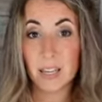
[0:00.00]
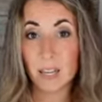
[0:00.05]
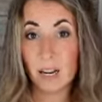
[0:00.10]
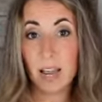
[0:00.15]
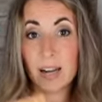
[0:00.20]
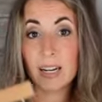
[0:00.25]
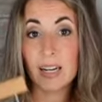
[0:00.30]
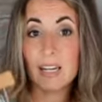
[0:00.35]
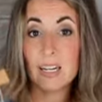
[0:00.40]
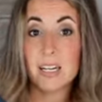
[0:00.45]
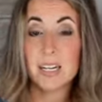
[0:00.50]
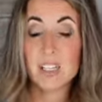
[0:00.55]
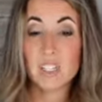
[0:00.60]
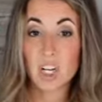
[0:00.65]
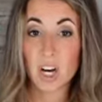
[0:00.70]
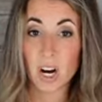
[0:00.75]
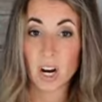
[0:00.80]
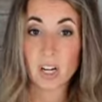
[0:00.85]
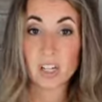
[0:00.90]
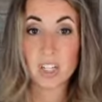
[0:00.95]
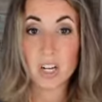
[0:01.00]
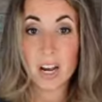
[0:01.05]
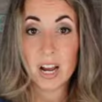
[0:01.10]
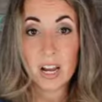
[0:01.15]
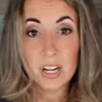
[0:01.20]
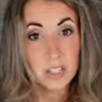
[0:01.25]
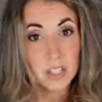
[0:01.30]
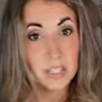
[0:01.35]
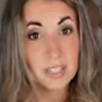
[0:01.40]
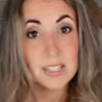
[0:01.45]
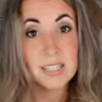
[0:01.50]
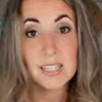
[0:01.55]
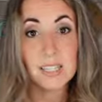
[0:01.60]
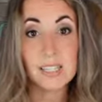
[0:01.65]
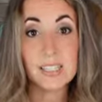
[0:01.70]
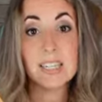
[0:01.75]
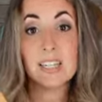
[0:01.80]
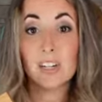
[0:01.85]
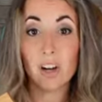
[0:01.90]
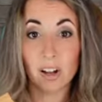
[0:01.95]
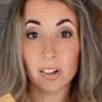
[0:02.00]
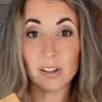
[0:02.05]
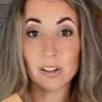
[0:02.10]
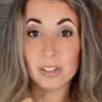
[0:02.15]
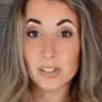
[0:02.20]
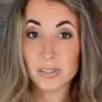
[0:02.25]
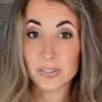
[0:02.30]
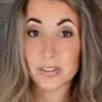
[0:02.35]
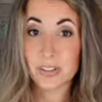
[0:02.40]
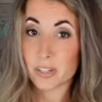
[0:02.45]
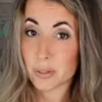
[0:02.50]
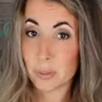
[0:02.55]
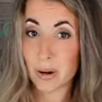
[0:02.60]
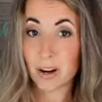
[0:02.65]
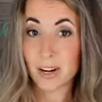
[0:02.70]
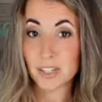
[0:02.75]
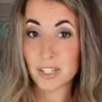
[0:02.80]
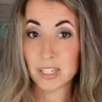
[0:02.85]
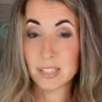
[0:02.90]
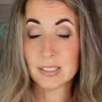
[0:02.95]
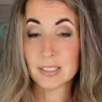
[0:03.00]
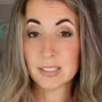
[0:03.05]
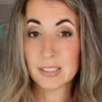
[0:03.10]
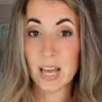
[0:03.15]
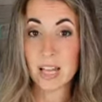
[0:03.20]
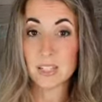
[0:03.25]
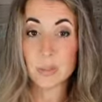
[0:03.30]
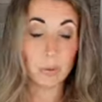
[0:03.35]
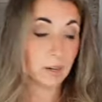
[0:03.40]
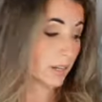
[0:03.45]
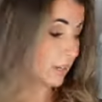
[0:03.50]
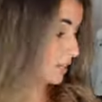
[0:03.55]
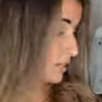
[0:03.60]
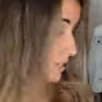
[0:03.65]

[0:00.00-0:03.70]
I needed to charge $160 for this pair of jeans. That's what he